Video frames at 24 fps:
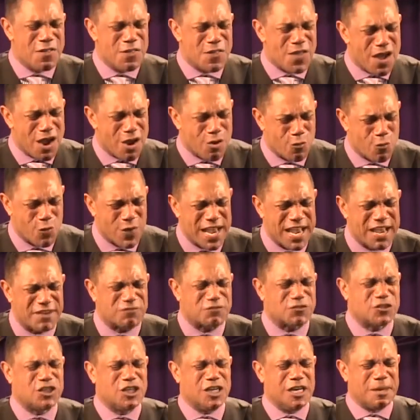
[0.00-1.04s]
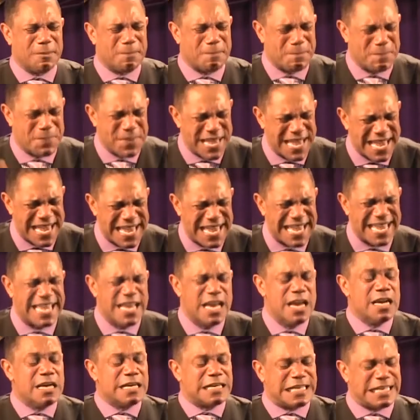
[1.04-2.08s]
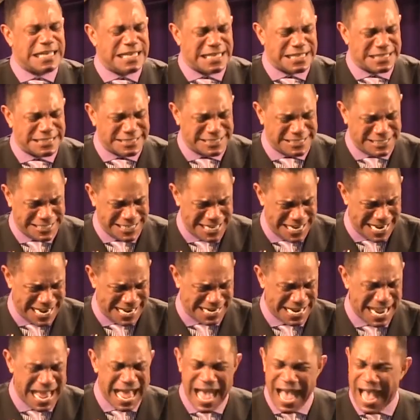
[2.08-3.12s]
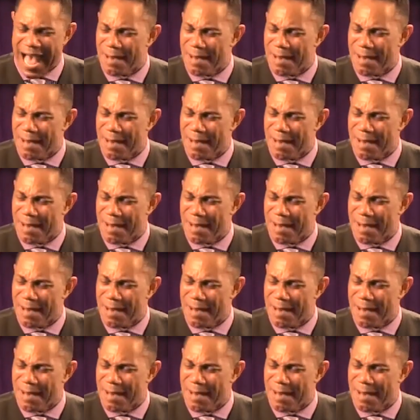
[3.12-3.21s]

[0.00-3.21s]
therewith to be content.